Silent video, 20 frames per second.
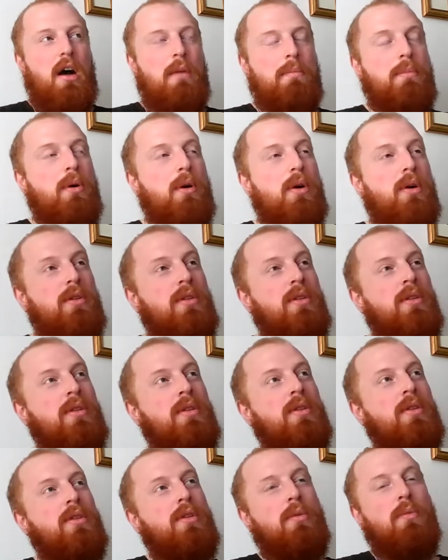
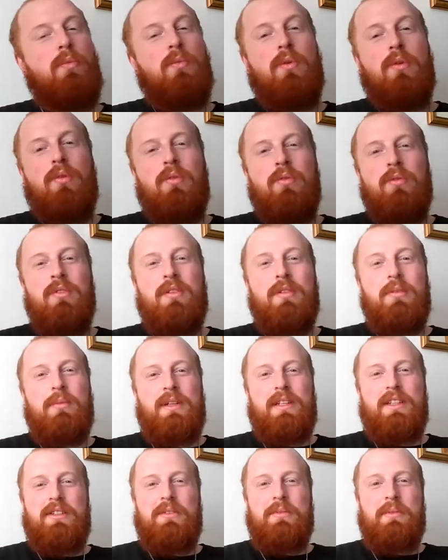upon the wall
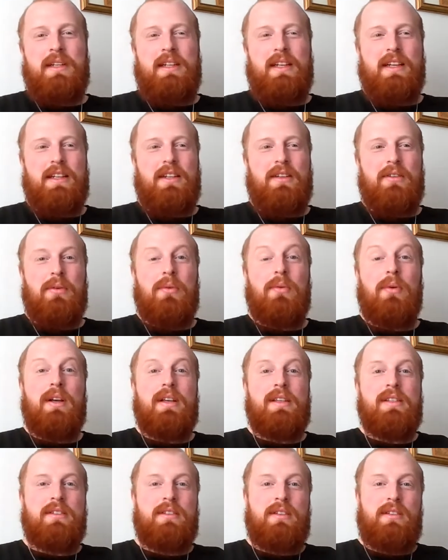which we had
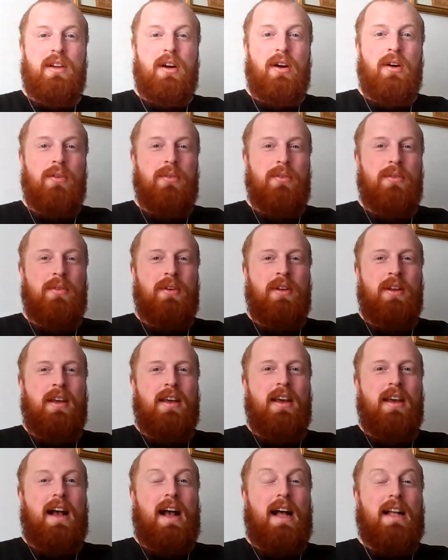always known
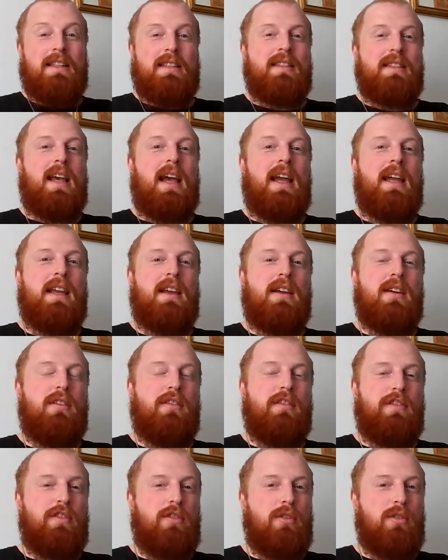and
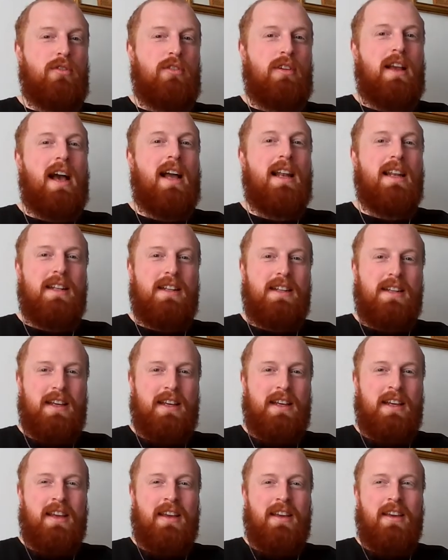taken for
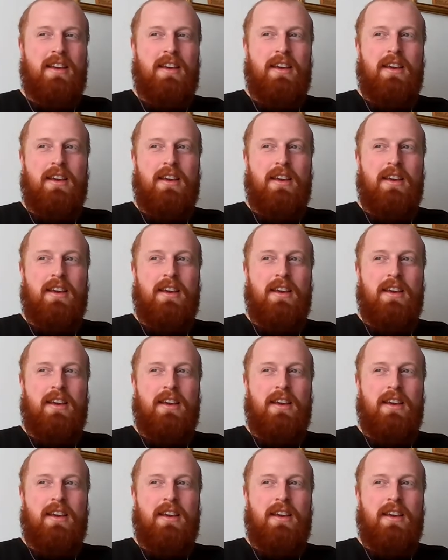reality